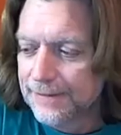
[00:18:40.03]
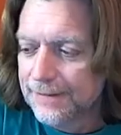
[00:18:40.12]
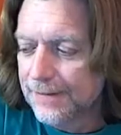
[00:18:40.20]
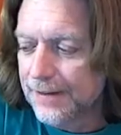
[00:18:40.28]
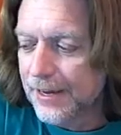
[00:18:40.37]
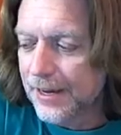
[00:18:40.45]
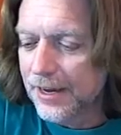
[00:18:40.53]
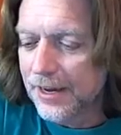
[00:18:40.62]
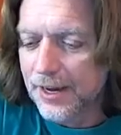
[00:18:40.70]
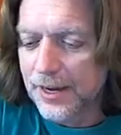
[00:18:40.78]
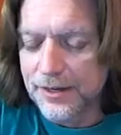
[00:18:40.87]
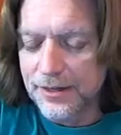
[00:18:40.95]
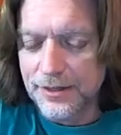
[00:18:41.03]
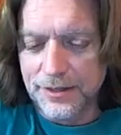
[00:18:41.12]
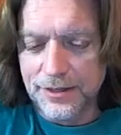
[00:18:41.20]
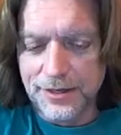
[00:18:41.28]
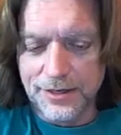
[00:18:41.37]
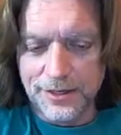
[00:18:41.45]
And,
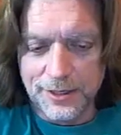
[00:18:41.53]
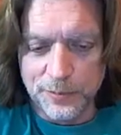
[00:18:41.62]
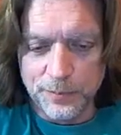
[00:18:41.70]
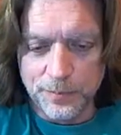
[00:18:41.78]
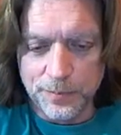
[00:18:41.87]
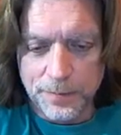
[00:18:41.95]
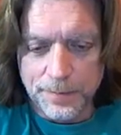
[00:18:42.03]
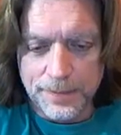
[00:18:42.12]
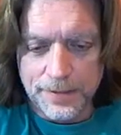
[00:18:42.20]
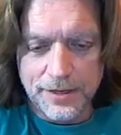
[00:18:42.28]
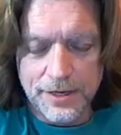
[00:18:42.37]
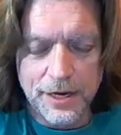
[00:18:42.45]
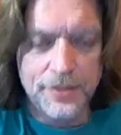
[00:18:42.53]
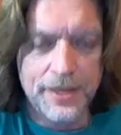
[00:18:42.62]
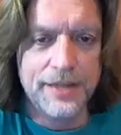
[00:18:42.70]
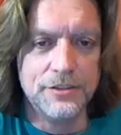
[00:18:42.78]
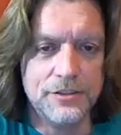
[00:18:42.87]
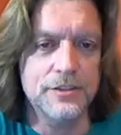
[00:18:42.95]
um, you know,
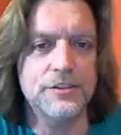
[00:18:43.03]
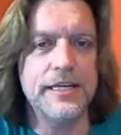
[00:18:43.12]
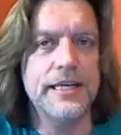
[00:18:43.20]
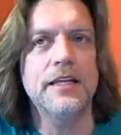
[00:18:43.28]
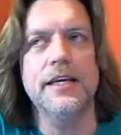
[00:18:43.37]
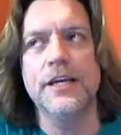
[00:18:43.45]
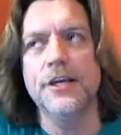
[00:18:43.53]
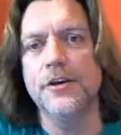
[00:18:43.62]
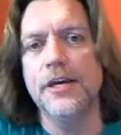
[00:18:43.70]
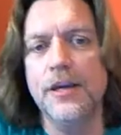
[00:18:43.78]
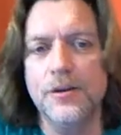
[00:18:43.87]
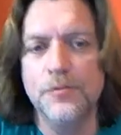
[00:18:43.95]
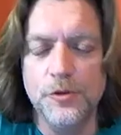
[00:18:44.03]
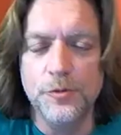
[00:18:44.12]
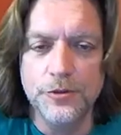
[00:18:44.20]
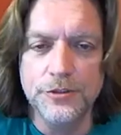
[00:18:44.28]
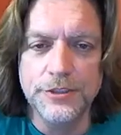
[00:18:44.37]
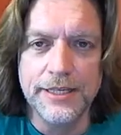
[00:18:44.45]
that's the ceiling you hit with
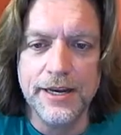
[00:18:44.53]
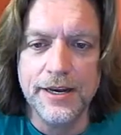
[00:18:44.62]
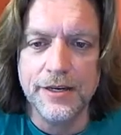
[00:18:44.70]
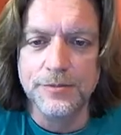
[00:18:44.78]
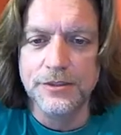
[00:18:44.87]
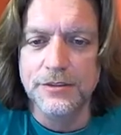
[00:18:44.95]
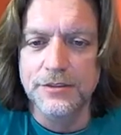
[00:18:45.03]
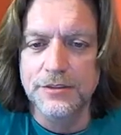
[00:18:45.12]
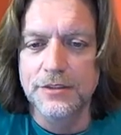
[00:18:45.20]
boutique amps.